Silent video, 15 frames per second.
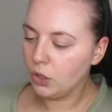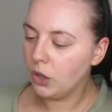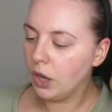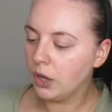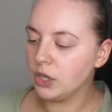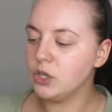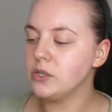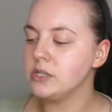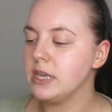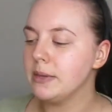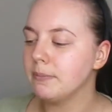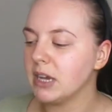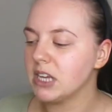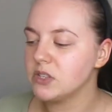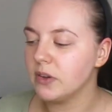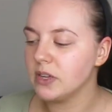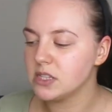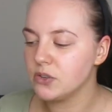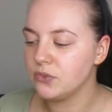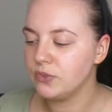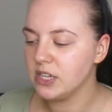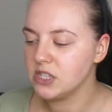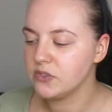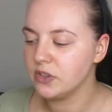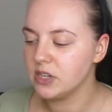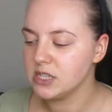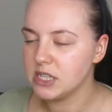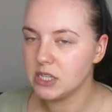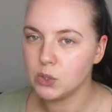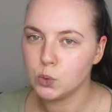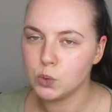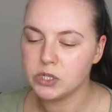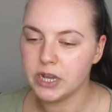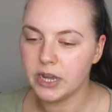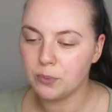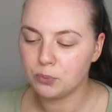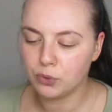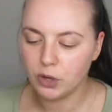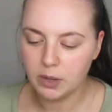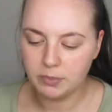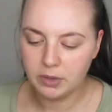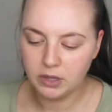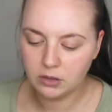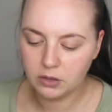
I'm going to use the Max Factor Face Affinity All Day Primer.